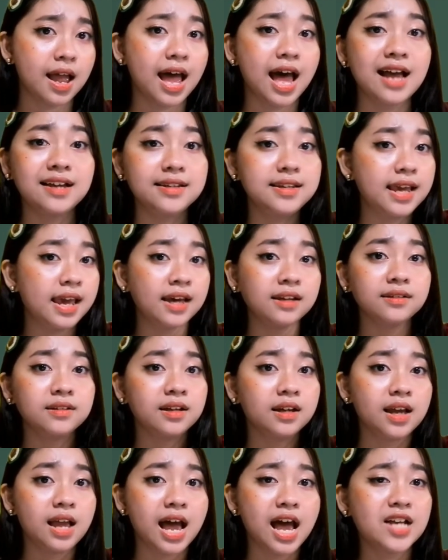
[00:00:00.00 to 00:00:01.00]
Again,
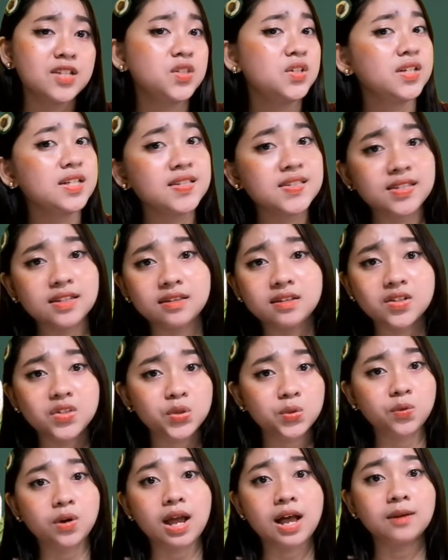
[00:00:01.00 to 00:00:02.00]
as you can see these
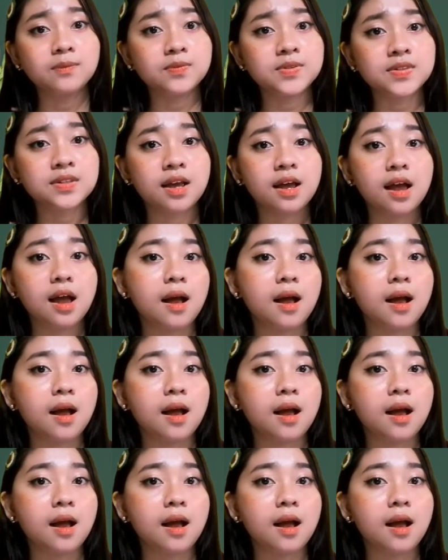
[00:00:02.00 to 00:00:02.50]
graphs,